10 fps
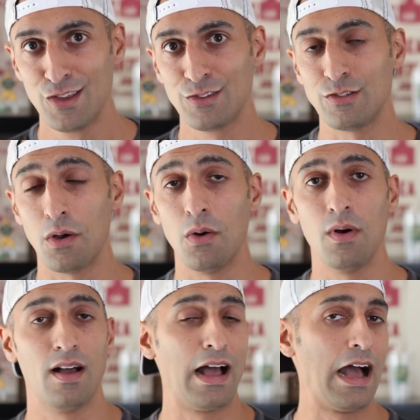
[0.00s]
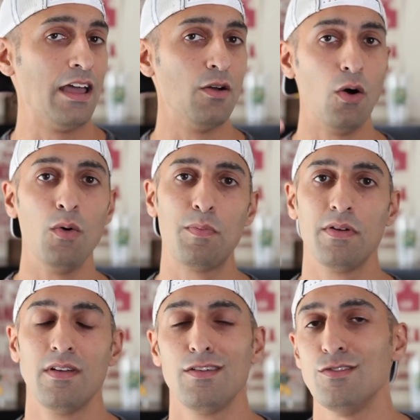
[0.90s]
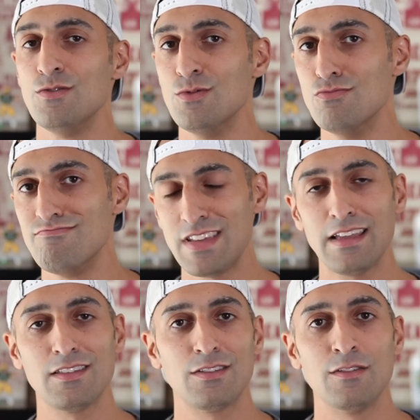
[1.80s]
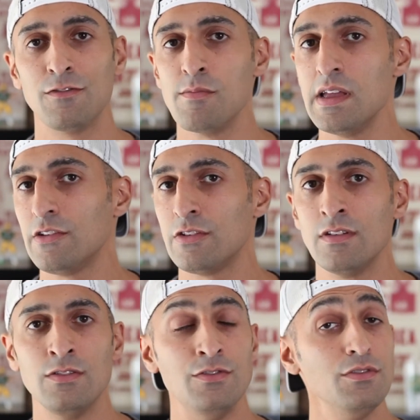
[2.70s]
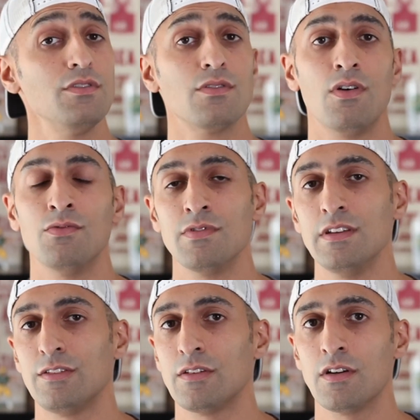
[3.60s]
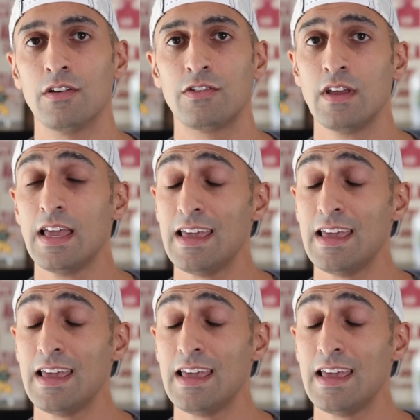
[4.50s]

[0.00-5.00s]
So I hope you take this information, do your own research.